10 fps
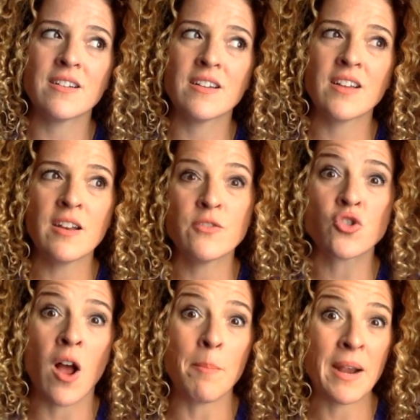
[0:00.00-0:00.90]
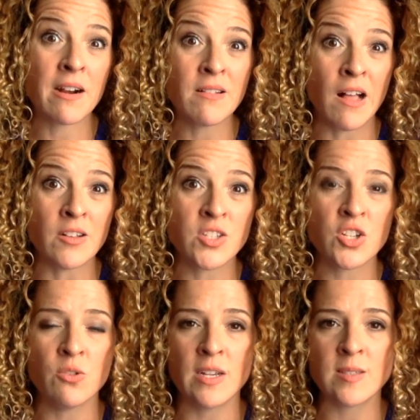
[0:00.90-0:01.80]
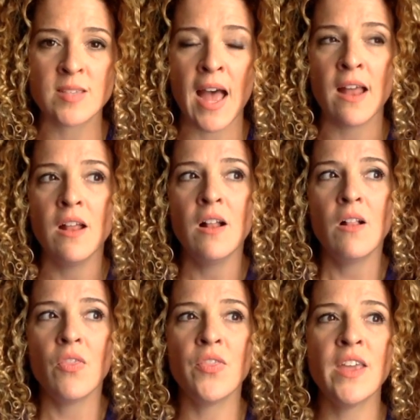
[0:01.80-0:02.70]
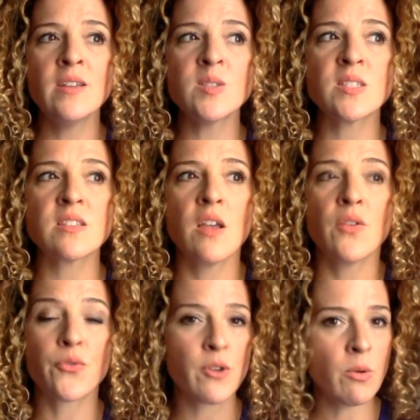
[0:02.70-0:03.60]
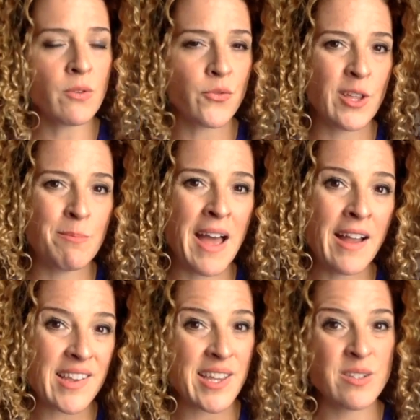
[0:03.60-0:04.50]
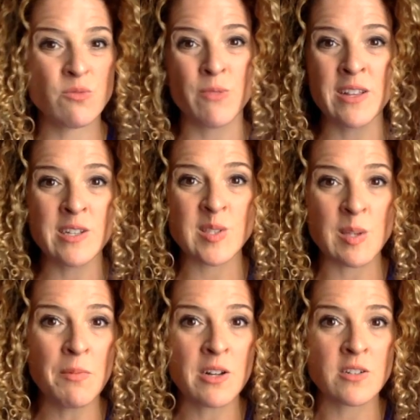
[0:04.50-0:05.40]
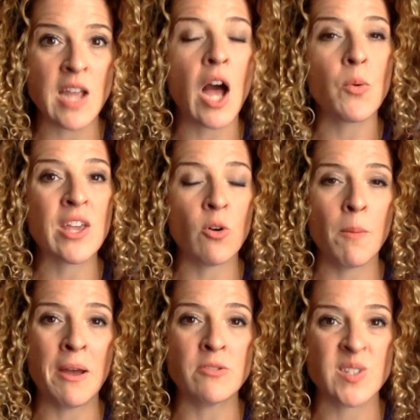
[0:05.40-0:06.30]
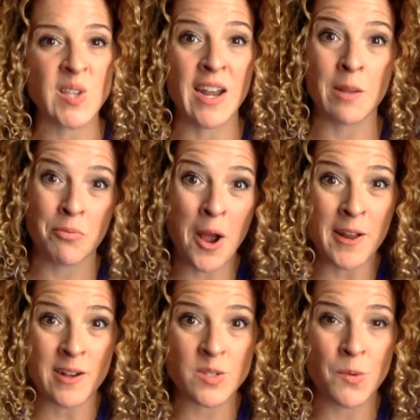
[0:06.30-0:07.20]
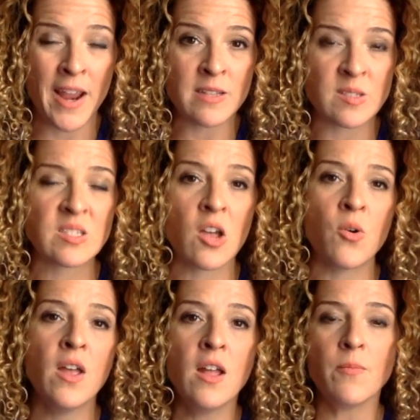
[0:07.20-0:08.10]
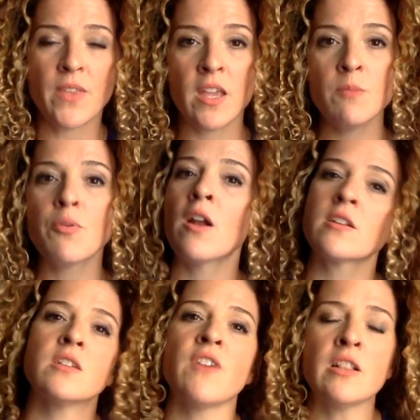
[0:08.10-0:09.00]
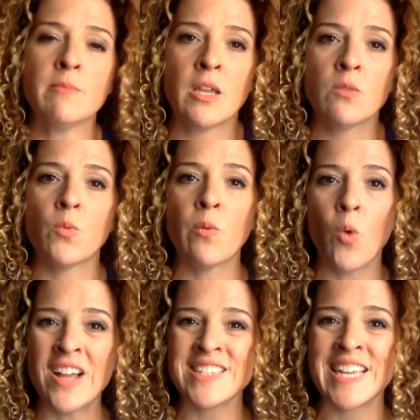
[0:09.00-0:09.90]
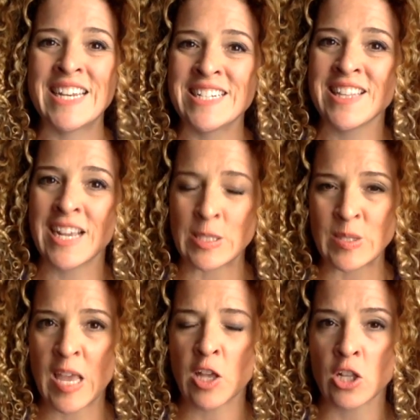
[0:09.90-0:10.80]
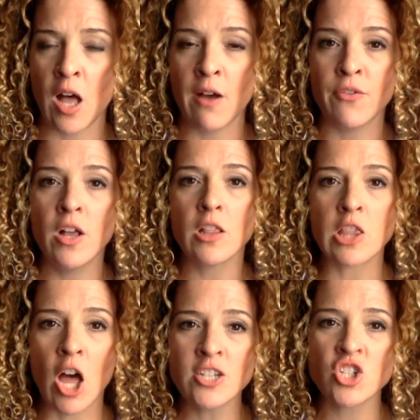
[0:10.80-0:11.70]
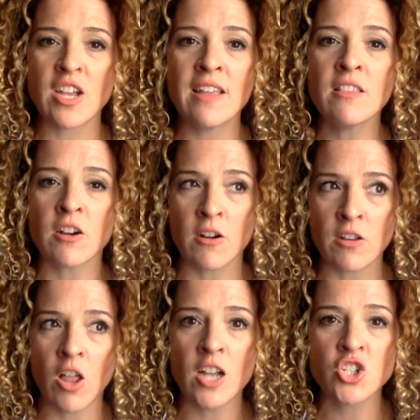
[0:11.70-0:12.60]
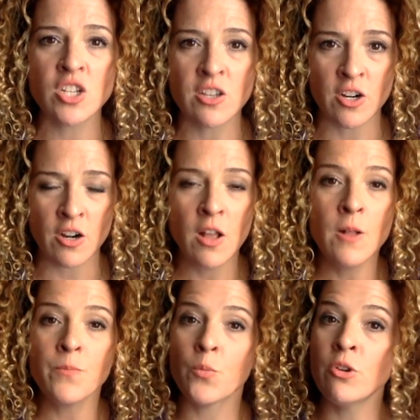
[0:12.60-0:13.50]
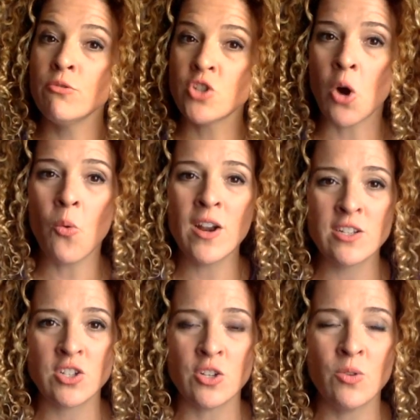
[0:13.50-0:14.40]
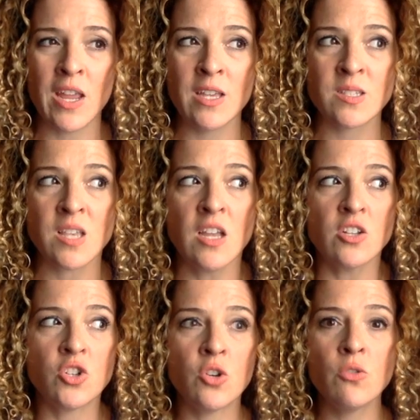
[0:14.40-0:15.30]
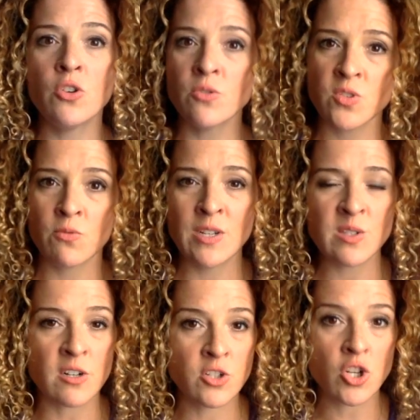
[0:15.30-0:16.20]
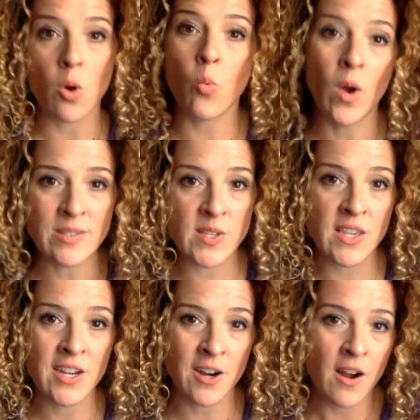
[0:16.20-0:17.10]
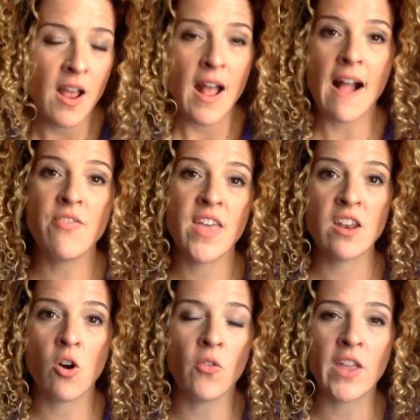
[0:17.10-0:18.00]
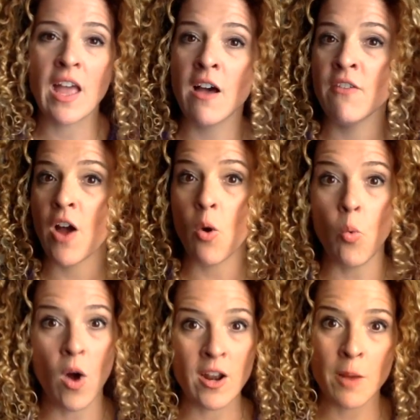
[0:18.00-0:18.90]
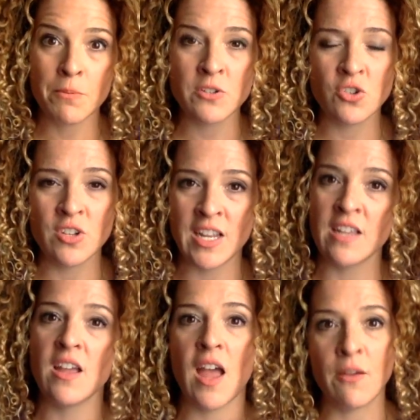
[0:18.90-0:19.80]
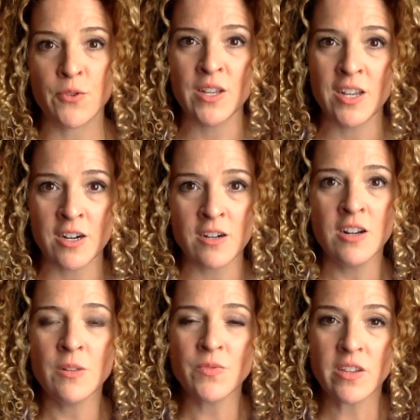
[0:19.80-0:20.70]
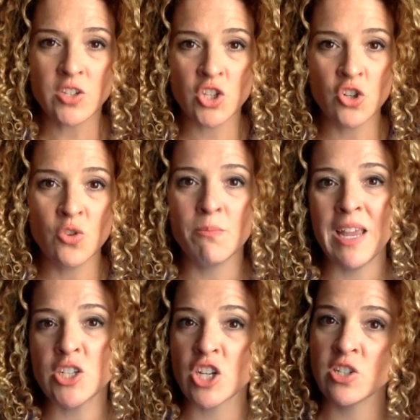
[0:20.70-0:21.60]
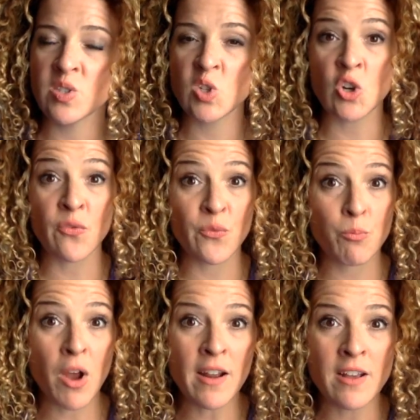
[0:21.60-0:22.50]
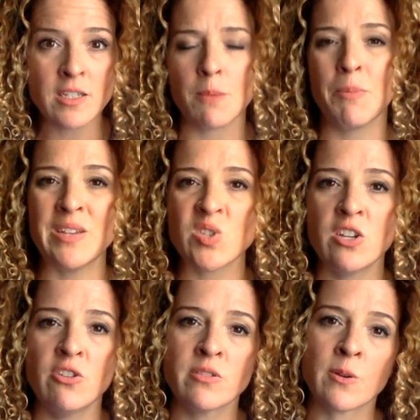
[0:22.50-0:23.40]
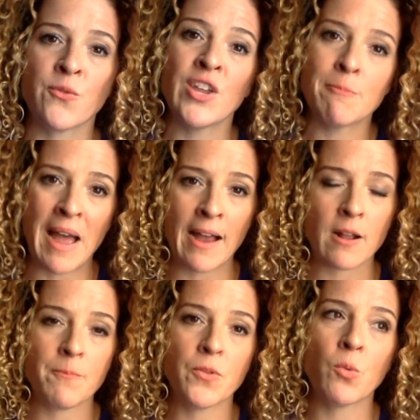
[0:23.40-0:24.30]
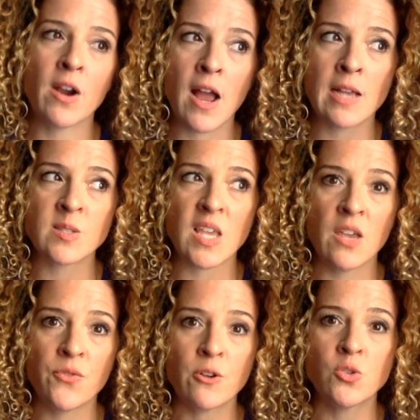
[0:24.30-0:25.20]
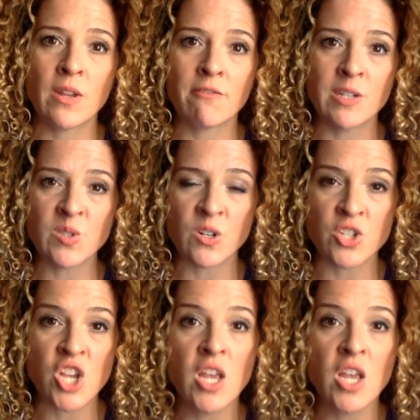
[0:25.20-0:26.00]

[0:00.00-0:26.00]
kind of draw a parallel to is that this frequent feedback is really similar to how we go about designing products, right? So in product development, we want to get into that cycle of launch and learn, launch and learn. What you don't want to do is do user research once a year and then only have one opportunity every year to make changes to your product based on user feedback. Whereas if you're doing research